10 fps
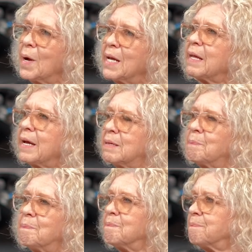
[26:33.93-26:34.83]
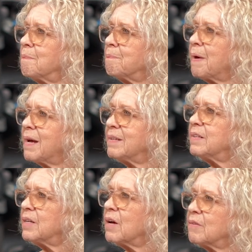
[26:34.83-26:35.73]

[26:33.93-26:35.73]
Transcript: waylaid by, you